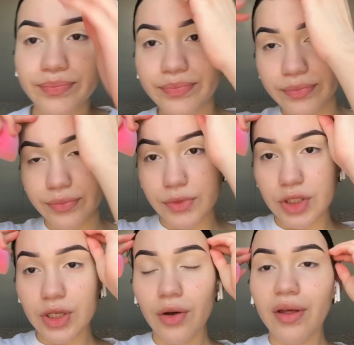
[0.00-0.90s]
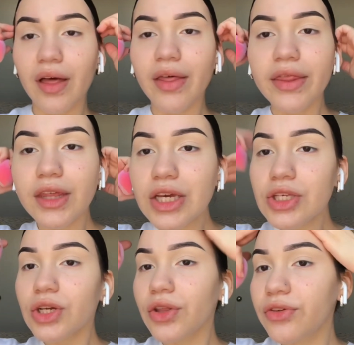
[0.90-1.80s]
so these are
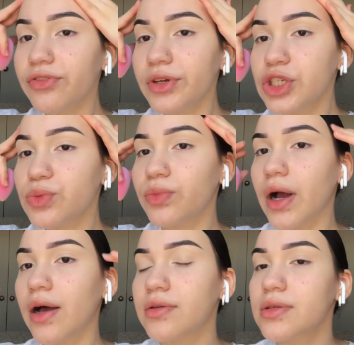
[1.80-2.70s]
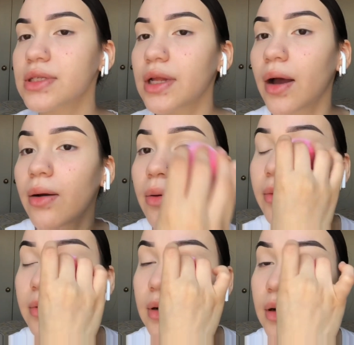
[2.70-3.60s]
the finished brows. Now
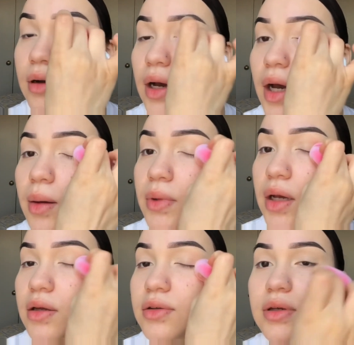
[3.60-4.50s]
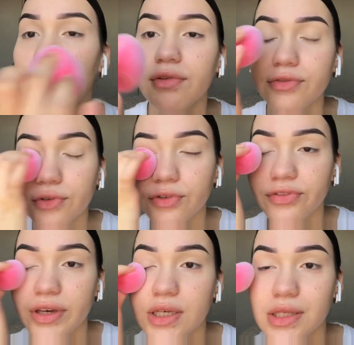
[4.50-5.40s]
I'm not gonna have a full
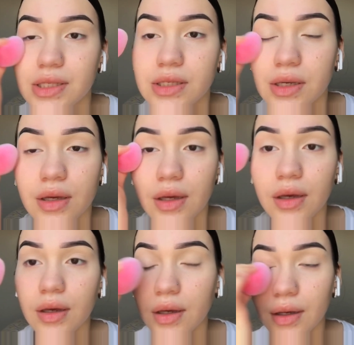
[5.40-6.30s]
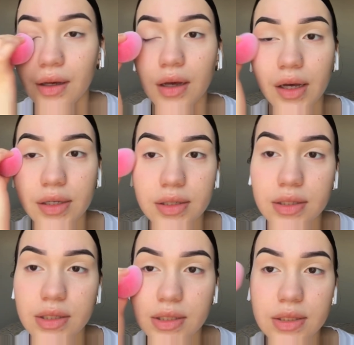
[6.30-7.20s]
face
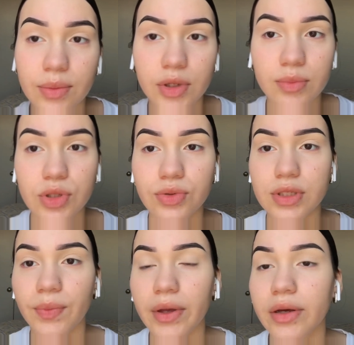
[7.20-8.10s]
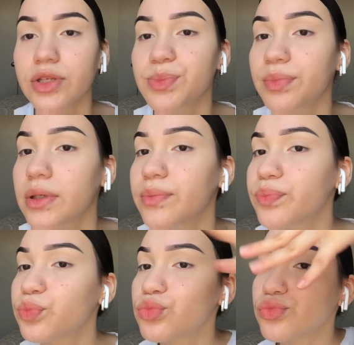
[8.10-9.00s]
because I'm gonna be doing something else, but
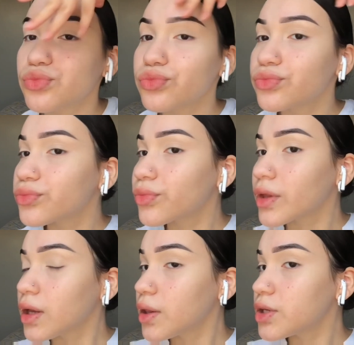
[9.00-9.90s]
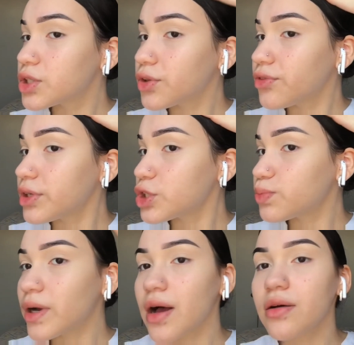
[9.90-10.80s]
these are the finished
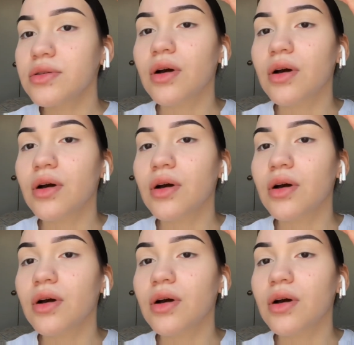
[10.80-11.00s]
brows. Oh my